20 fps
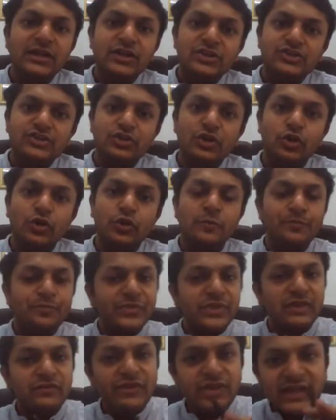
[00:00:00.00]

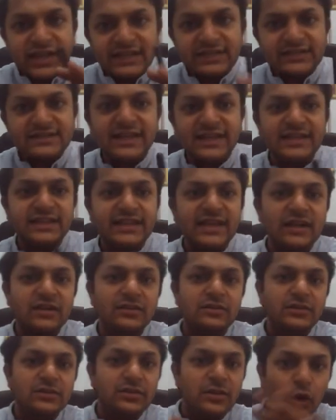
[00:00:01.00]
So we can say
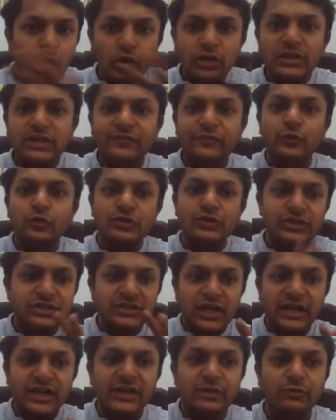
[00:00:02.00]
that all the forces
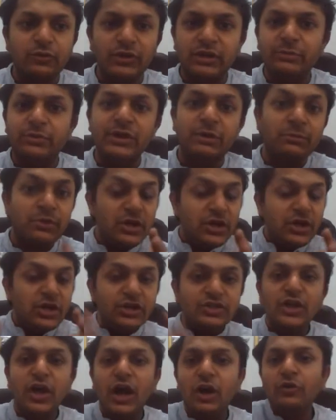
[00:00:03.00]
are in equilibrium.
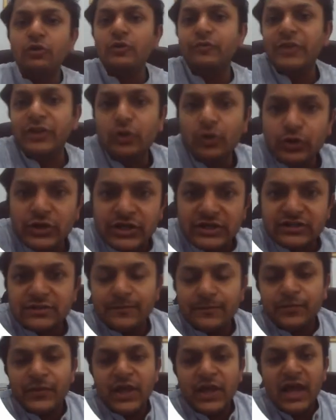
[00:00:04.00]
So how do we do this?
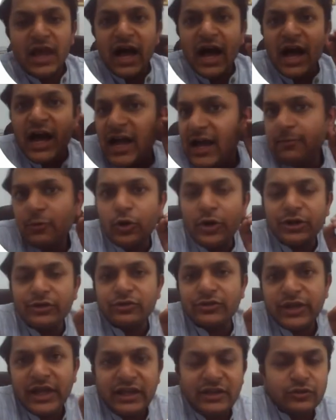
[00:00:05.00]
I am going
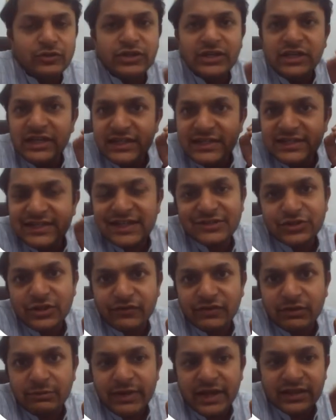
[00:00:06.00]
to tell you the easiest
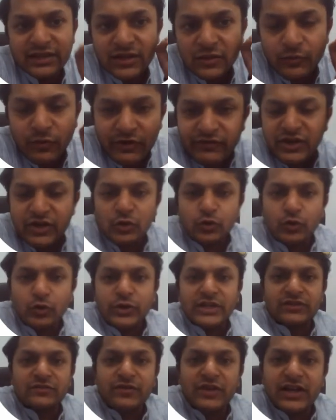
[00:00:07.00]
of the method. What we do
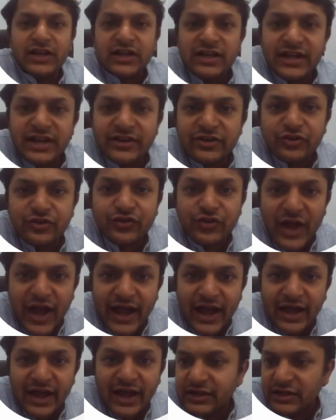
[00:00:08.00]
is we create a
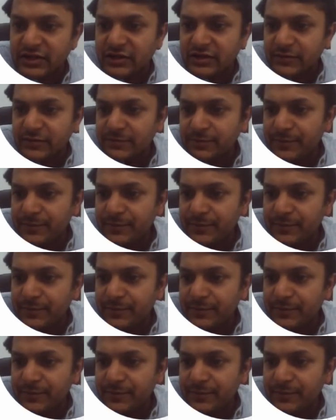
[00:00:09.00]
triangle here.